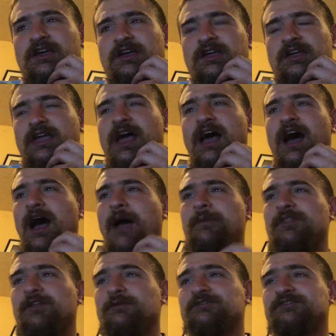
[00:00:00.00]
Yeah, I
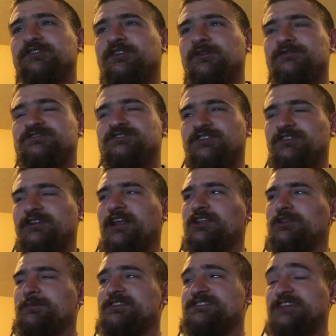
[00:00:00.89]
mean there were certain
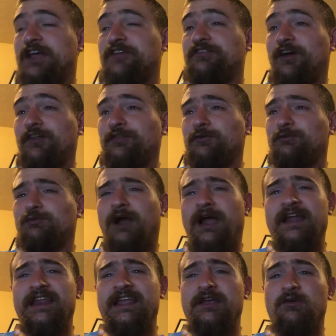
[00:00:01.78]
elements. I thought the
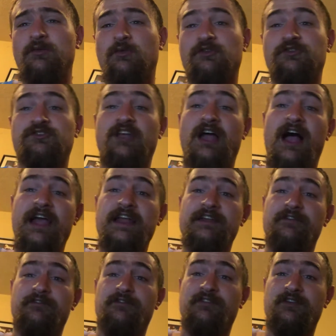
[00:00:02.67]
writing was kind
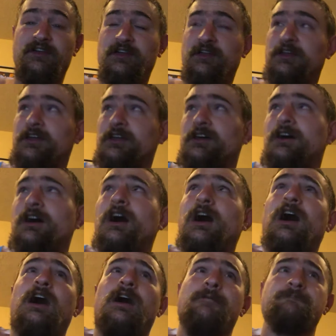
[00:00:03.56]
of
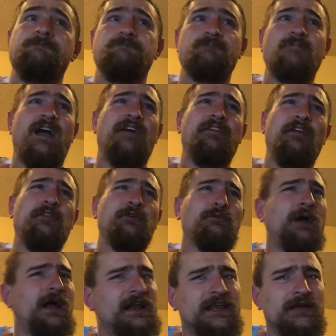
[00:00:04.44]
a
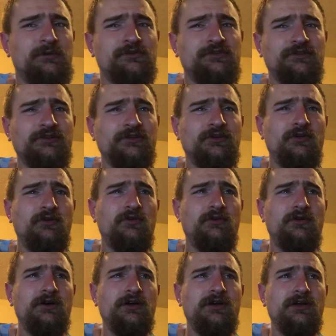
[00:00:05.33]

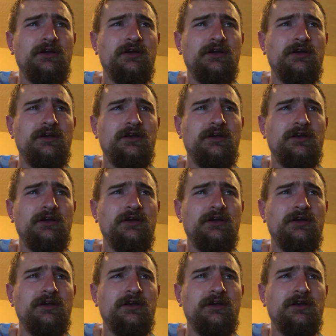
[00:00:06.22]
little